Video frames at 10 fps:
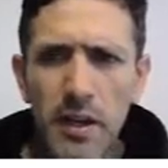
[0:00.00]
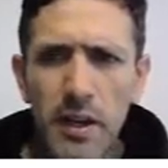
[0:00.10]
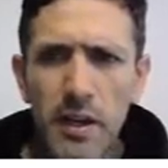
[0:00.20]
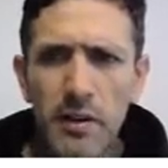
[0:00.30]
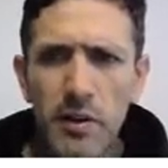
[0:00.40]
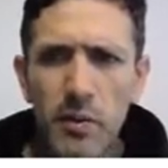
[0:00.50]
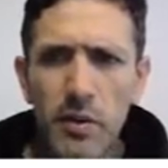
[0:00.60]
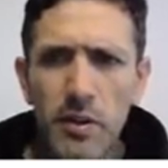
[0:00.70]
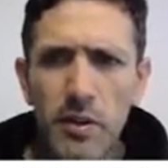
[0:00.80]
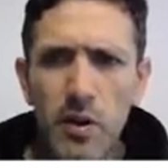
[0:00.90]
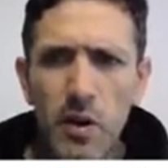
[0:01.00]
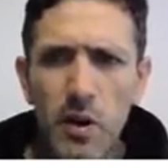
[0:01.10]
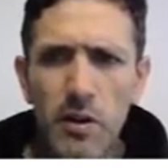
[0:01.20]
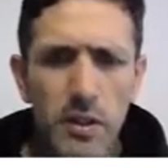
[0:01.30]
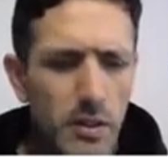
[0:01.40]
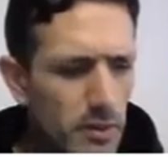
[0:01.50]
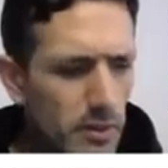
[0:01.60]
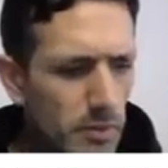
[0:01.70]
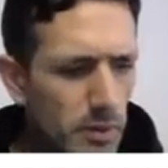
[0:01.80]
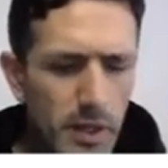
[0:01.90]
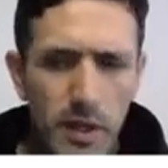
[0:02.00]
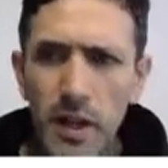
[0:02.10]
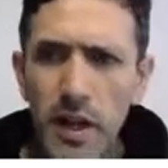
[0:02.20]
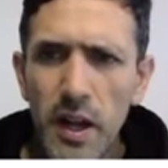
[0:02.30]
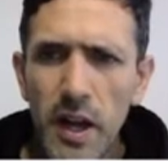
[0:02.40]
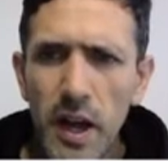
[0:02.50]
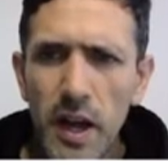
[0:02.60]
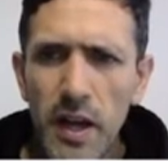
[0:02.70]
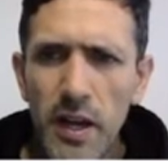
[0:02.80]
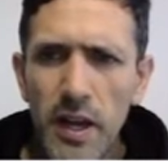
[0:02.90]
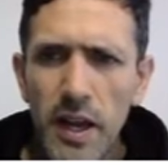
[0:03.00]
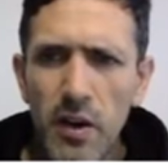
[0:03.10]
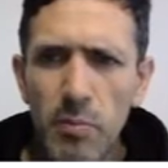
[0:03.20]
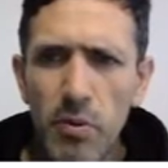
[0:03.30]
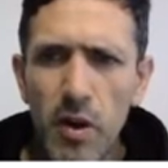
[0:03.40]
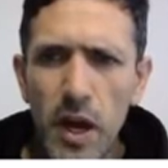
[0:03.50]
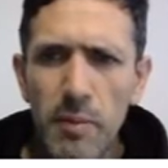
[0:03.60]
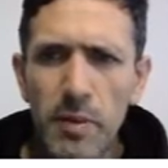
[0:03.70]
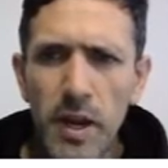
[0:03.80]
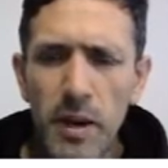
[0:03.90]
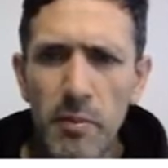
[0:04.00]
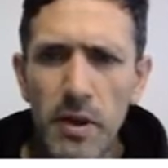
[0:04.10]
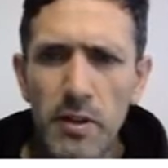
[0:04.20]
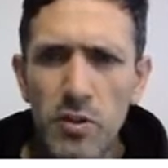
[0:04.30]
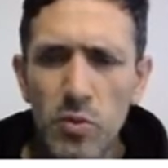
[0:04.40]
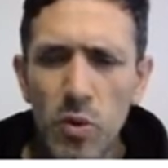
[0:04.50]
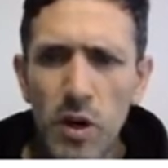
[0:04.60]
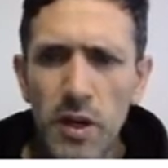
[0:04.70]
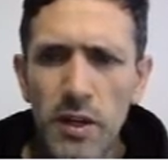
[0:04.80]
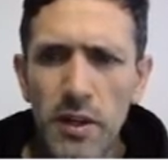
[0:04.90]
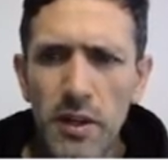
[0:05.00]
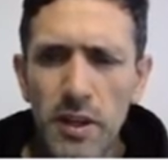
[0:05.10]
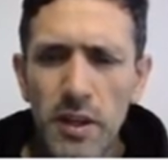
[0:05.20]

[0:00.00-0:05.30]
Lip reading: don't know what to call it, but IL prime k minus 1.